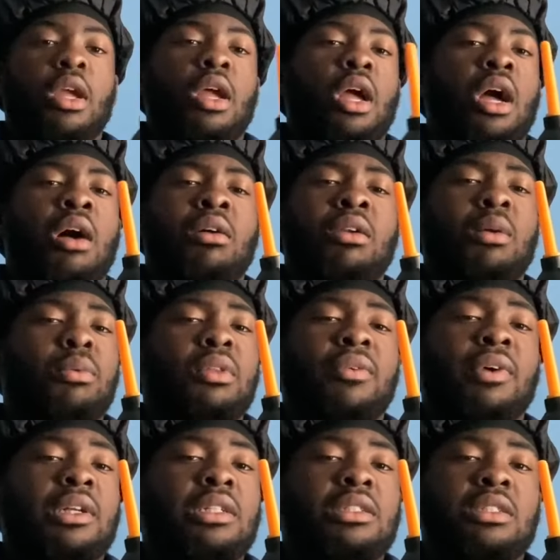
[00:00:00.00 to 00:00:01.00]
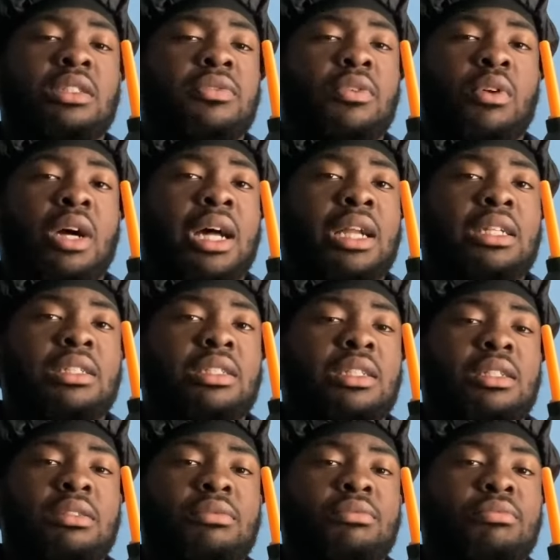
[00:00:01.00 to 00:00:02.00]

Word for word: I don't know what the fuck this is for, honestly.